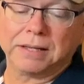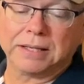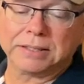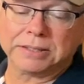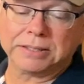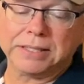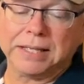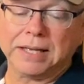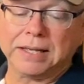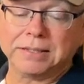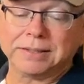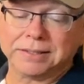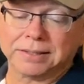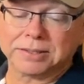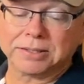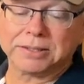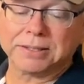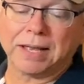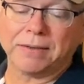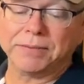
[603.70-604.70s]
SDAs a
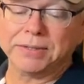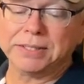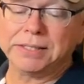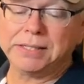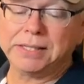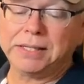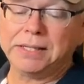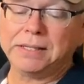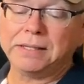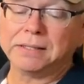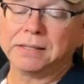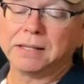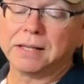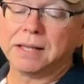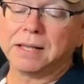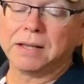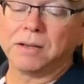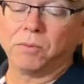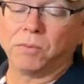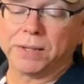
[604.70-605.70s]
17.
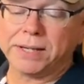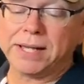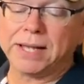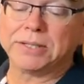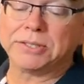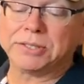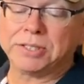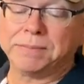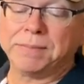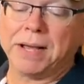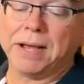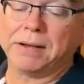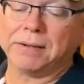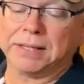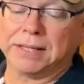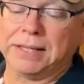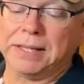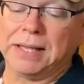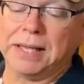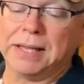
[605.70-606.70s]
What edged them out
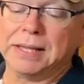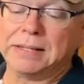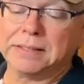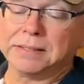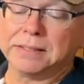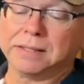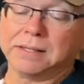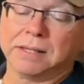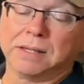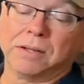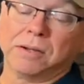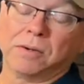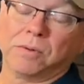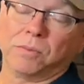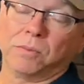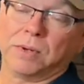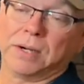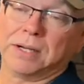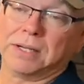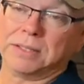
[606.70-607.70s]
again
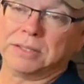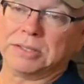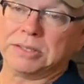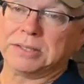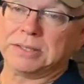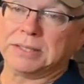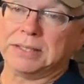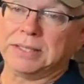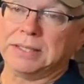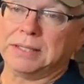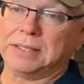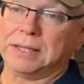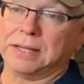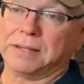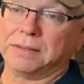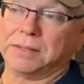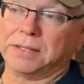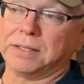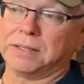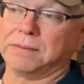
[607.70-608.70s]
was the uh,
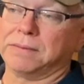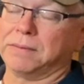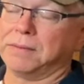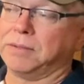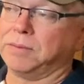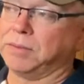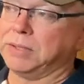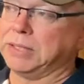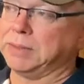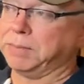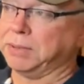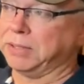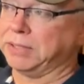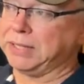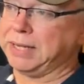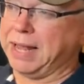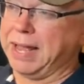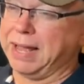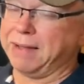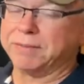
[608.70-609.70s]
the, the, the
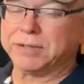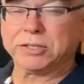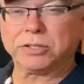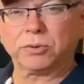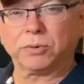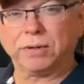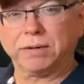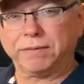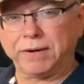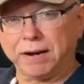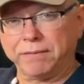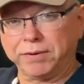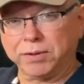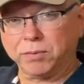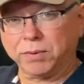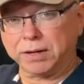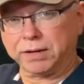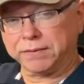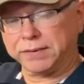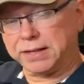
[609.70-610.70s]
ability to have it sort of
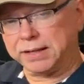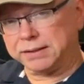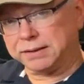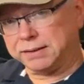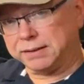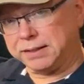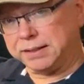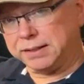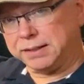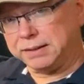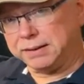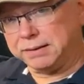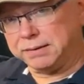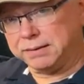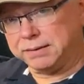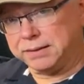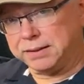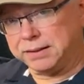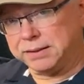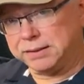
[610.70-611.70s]
everywhere. That the
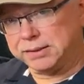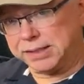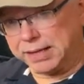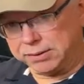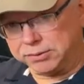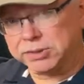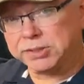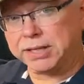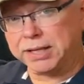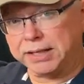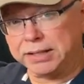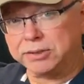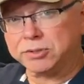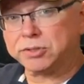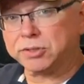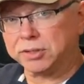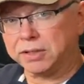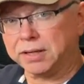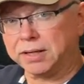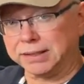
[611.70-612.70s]
the
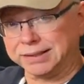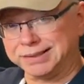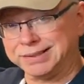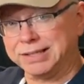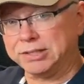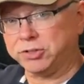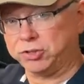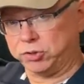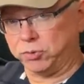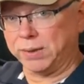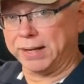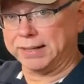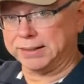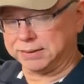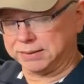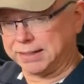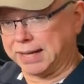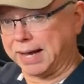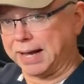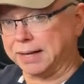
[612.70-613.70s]
soundstage
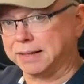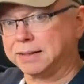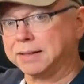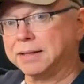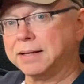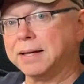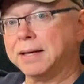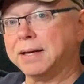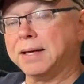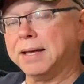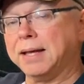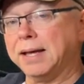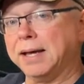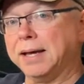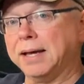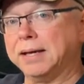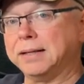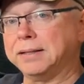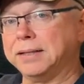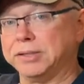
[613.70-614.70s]
accentuates that,
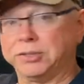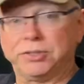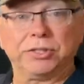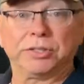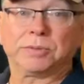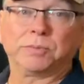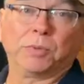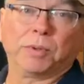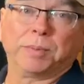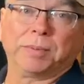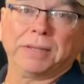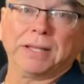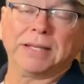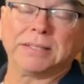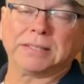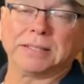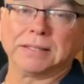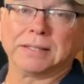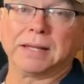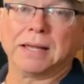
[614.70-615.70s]
and it's just more
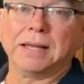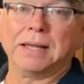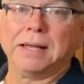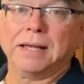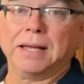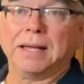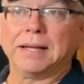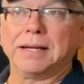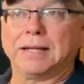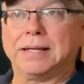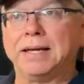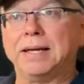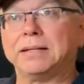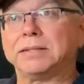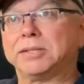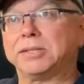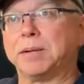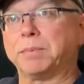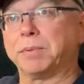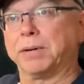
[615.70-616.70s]
pleasant. And I can't
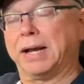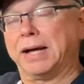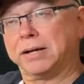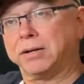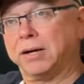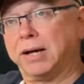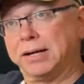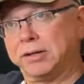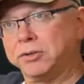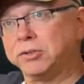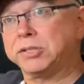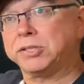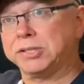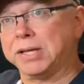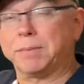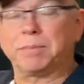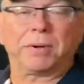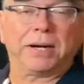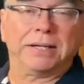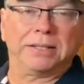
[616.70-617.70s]
separate. I, I could
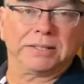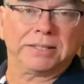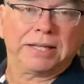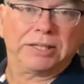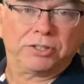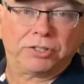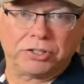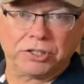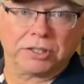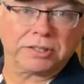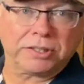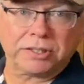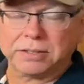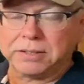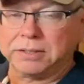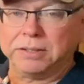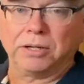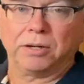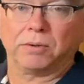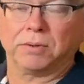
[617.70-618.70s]
separate and say, just,
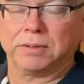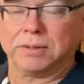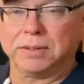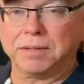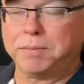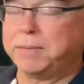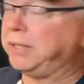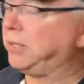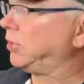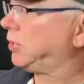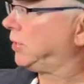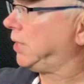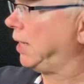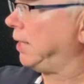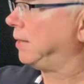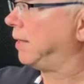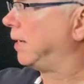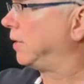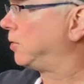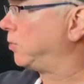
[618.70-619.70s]
you know, let me just
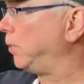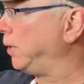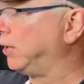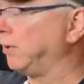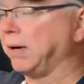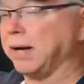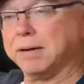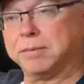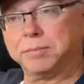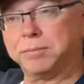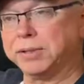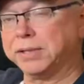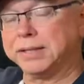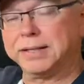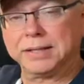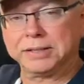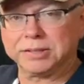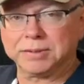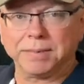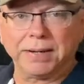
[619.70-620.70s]
take that tweeter out and put it
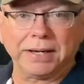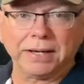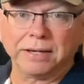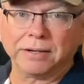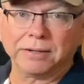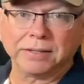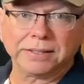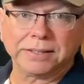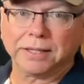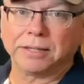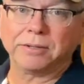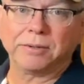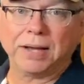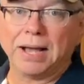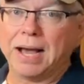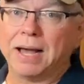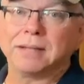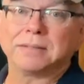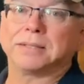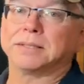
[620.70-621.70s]
next to my ear and tell you,
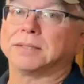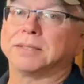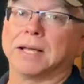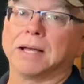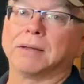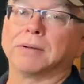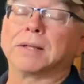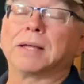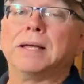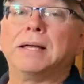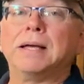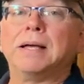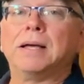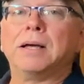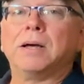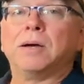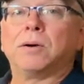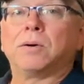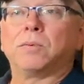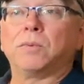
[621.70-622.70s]
how does it sound?
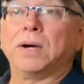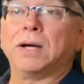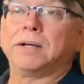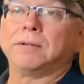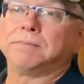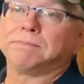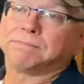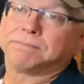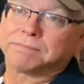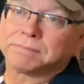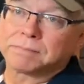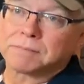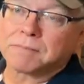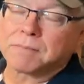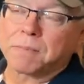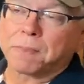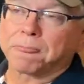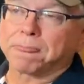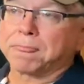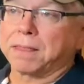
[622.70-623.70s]
Well,
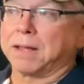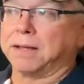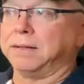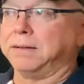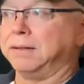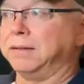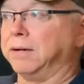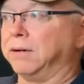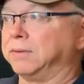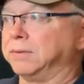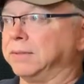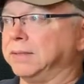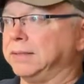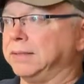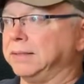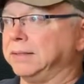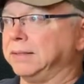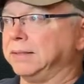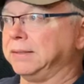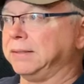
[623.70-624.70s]
you know,
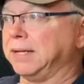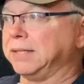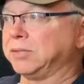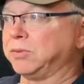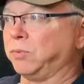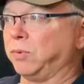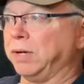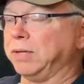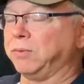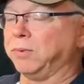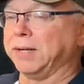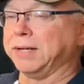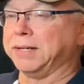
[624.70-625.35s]
that's one way